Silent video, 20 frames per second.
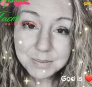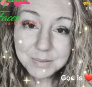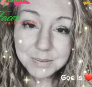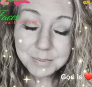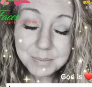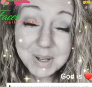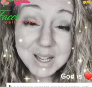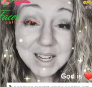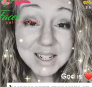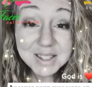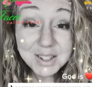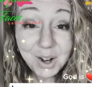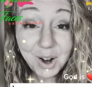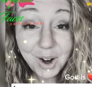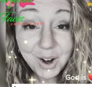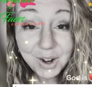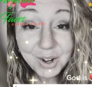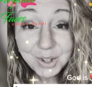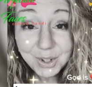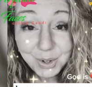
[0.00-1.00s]
Because
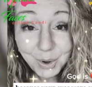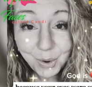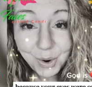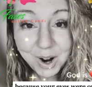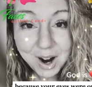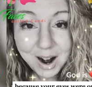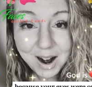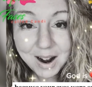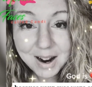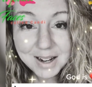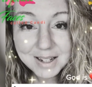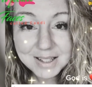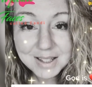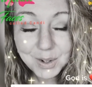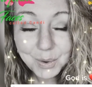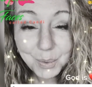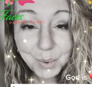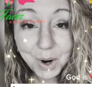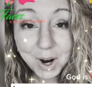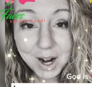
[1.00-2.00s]
your eyes
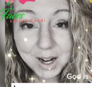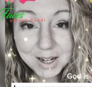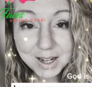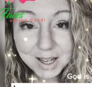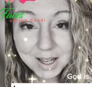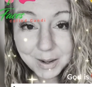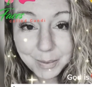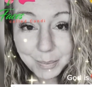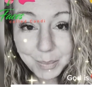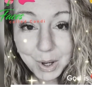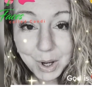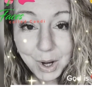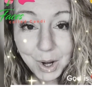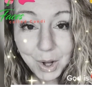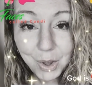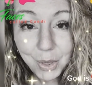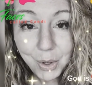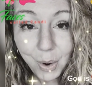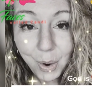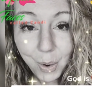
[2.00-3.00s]
were on him
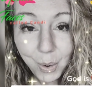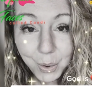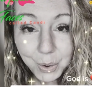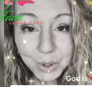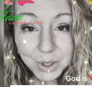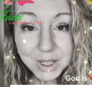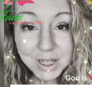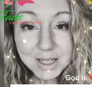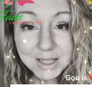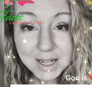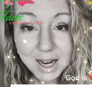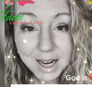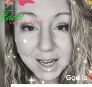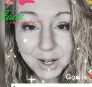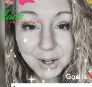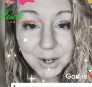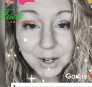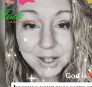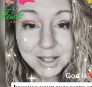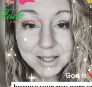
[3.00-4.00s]
the whole
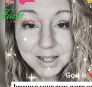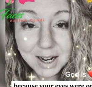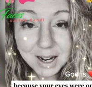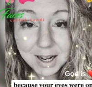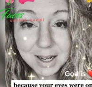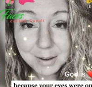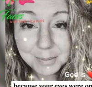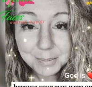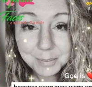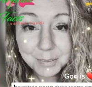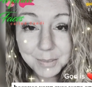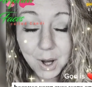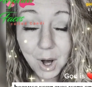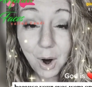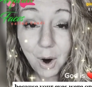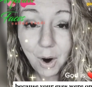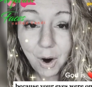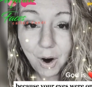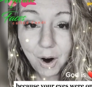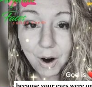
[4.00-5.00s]
entire time.
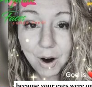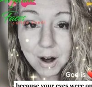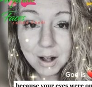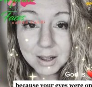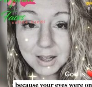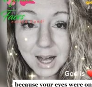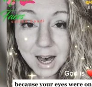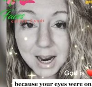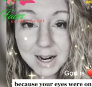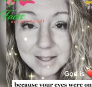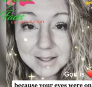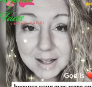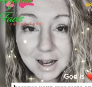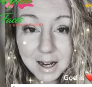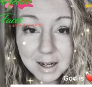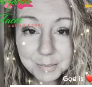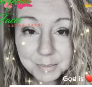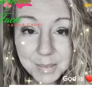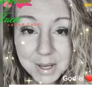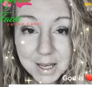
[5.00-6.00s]
All eyes
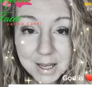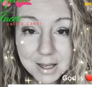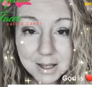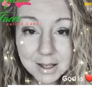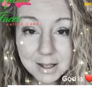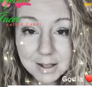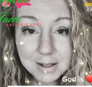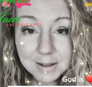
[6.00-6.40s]
on me.